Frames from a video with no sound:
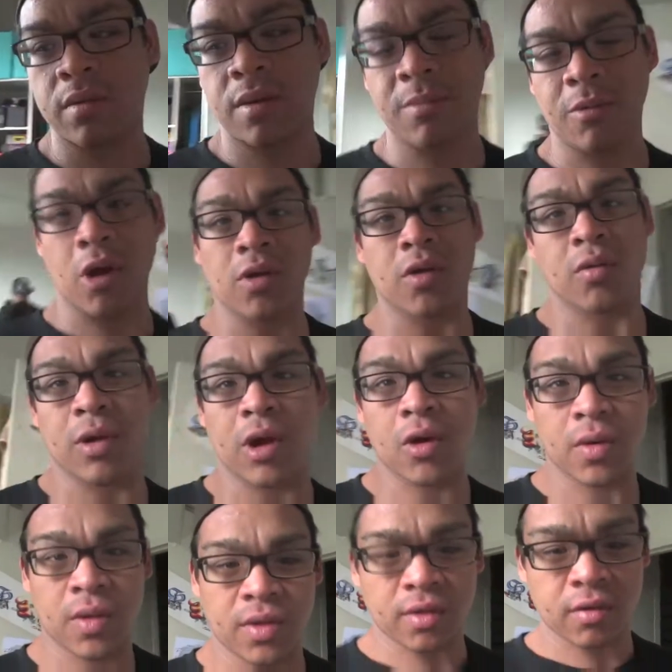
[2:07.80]
I'm going to
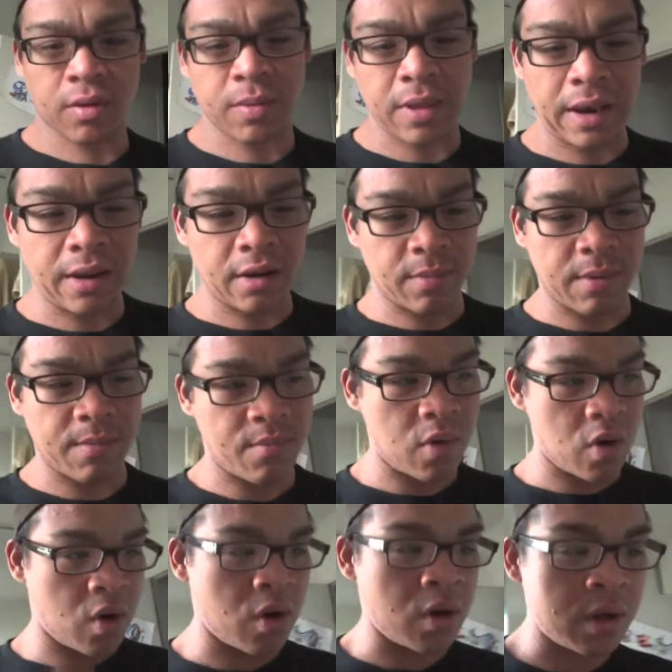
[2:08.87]
rehearse the script a little bit
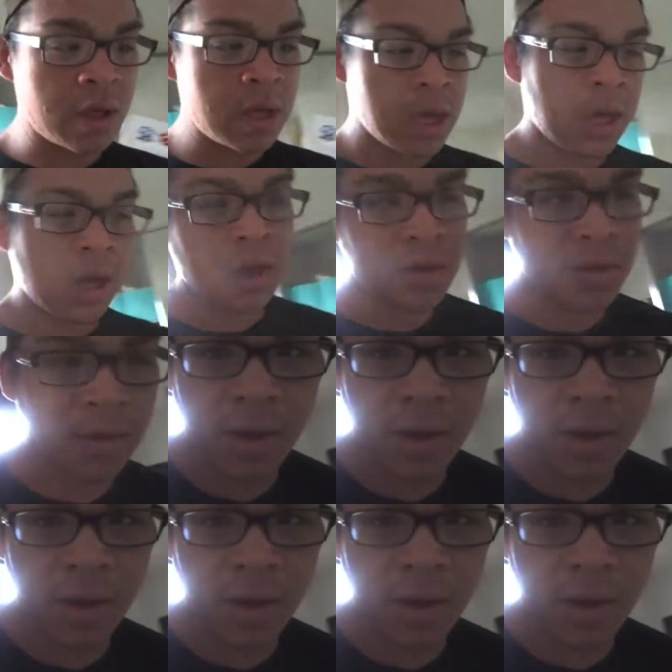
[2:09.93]
more, just